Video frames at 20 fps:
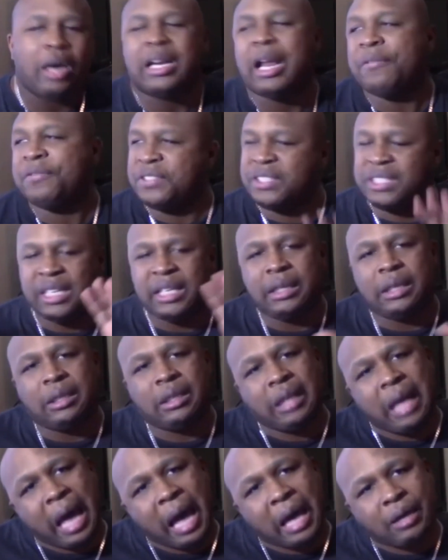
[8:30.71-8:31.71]
and I've seen a
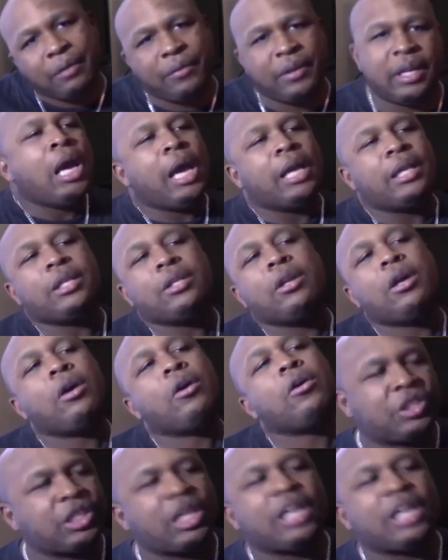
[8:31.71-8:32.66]
lot of it, and you know,